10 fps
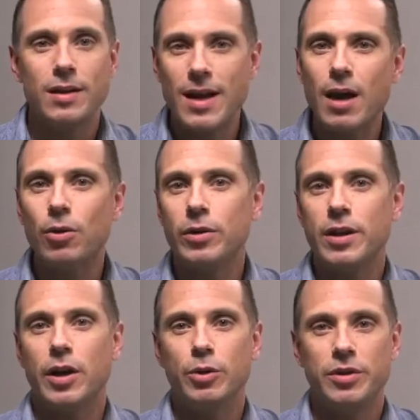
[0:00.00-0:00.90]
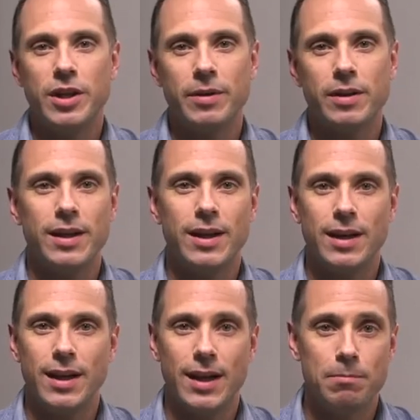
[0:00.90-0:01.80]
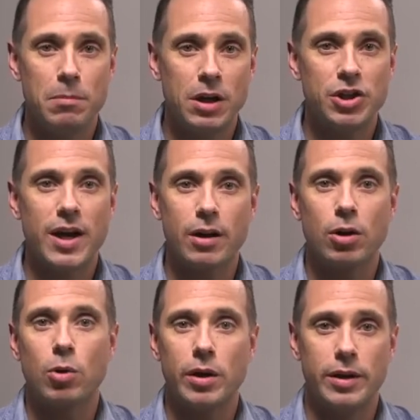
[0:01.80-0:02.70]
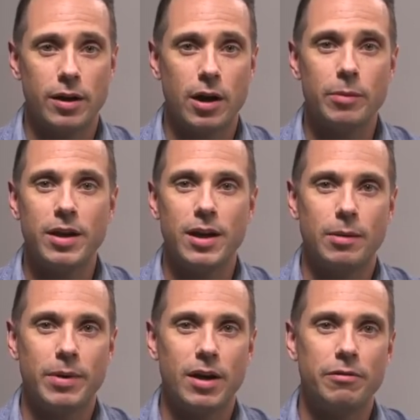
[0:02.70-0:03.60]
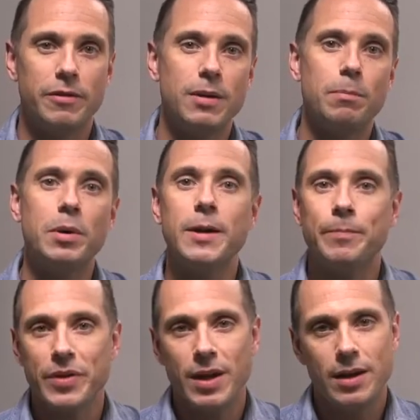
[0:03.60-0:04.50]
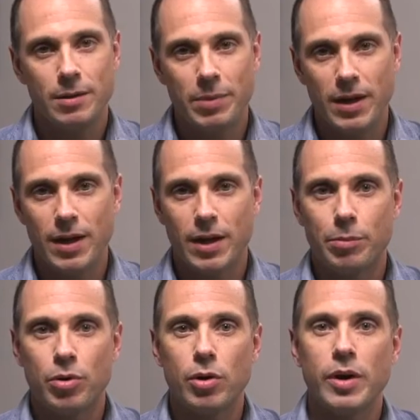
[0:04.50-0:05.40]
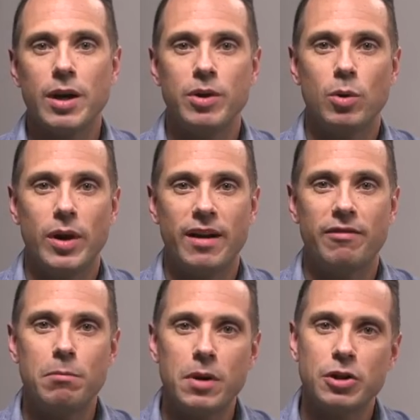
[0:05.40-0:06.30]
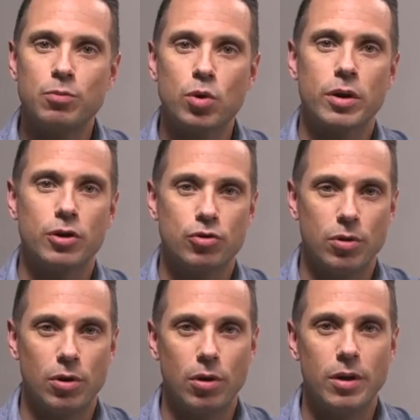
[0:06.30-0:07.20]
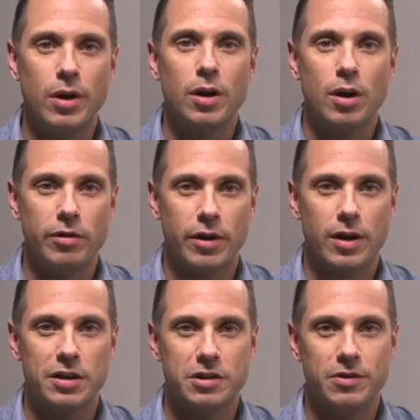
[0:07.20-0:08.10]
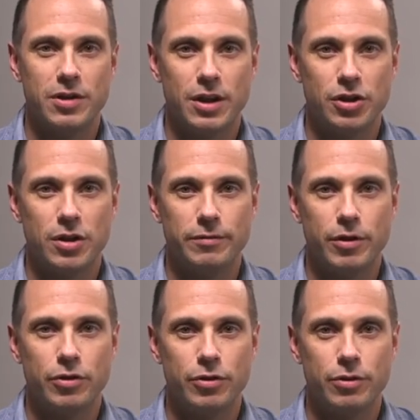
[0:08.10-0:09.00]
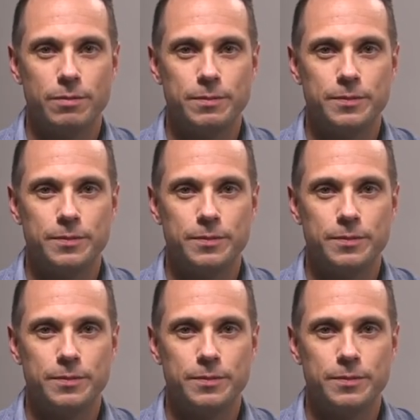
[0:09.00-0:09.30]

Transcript: Not only are you typically getting a much higher quality garment and a better fit, but depending on the program, you will have much more control over the customization of your suit.